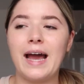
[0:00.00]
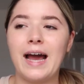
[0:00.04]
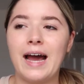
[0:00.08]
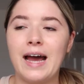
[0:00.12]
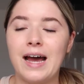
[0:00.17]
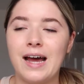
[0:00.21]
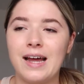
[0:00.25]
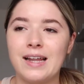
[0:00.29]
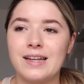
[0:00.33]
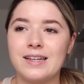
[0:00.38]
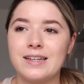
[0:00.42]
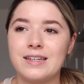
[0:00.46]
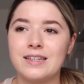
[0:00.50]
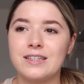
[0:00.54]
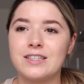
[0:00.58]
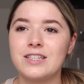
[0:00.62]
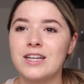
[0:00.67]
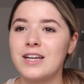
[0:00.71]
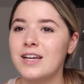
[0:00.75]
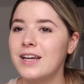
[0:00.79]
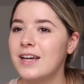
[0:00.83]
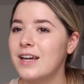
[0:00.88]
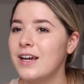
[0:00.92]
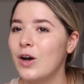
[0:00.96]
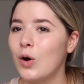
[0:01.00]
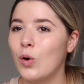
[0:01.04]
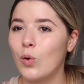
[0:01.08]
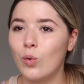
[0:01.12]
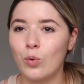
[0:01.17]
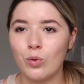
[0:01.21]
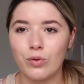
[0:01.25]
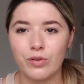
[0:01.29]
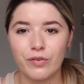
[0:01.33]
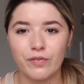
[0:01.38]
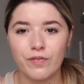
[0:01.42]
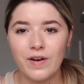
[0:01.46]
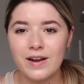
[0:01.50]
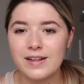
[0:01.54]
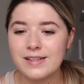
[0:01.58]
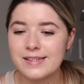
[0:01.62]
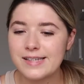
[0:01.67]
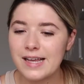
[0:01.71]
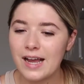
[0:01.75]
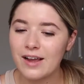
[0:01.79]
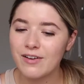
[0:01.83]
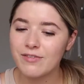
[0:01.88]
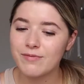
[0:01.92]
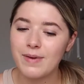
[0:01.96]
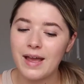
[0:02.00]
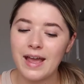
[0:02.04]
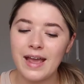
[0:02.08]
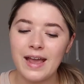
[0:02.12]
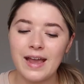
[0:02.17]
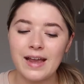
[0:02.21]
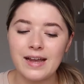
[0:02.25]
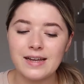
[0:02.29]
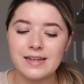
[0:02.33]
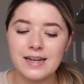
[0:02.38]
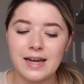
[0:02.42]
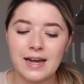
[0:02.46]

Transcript: and all the friends that I've made.